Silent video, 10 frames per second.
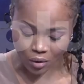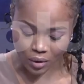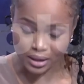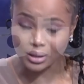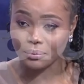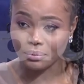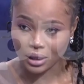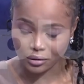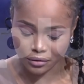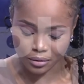WhatsApp
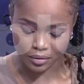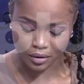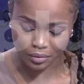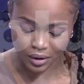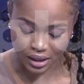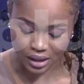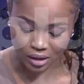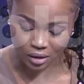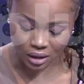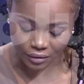platform. Somebody says,
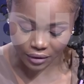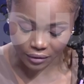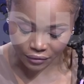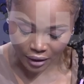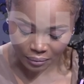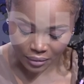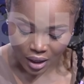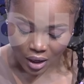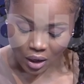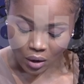good evening, fam.
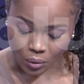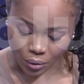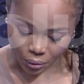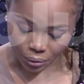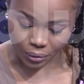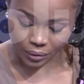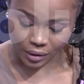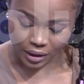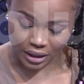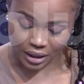Ooh,
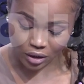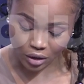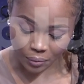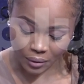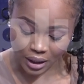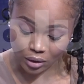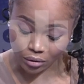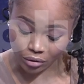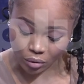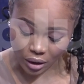this topic is
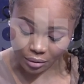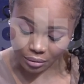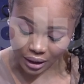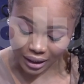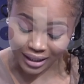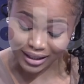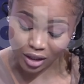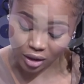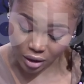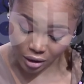overwhelmingly
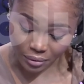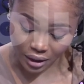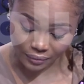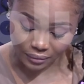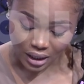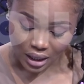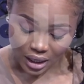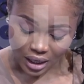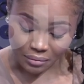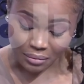disturbing in